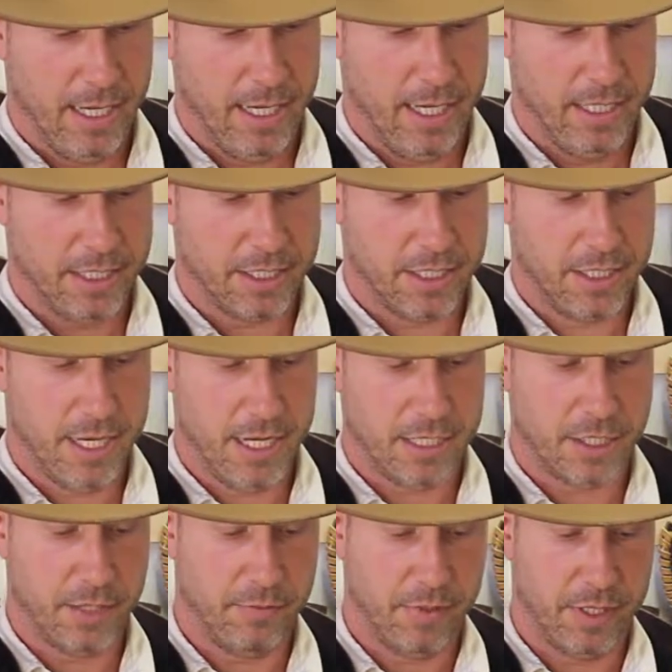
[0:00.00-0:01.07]
it's
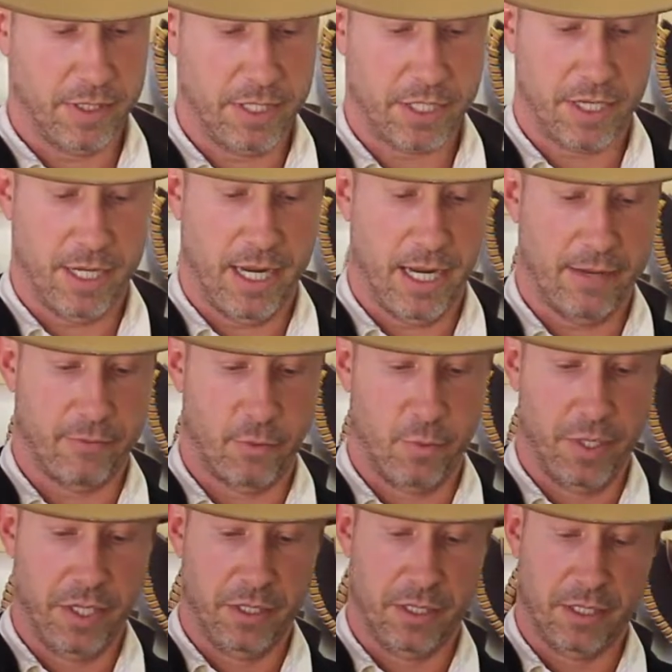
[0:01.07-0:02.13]
not something that's going to have a
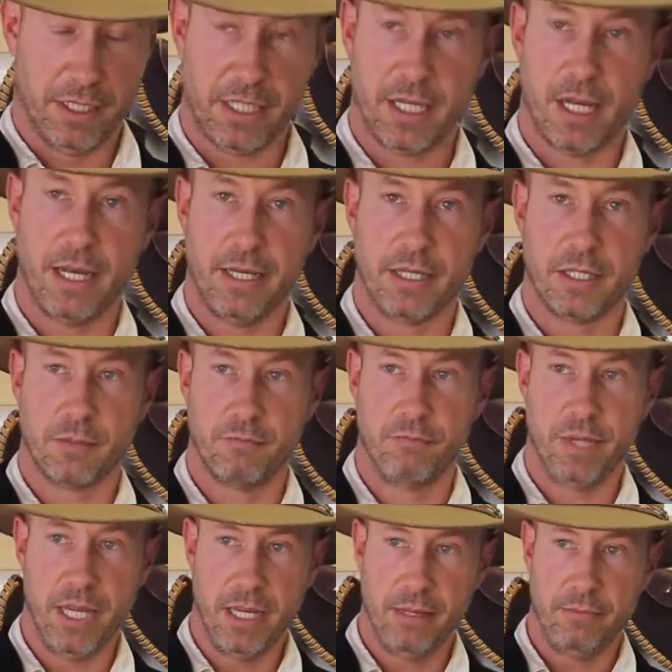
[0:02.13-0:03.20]
real tight
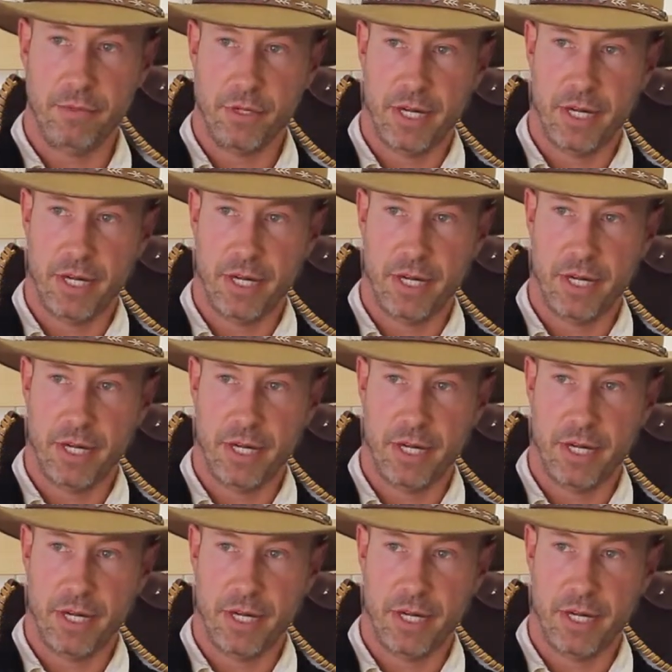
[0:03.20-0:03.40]
beam.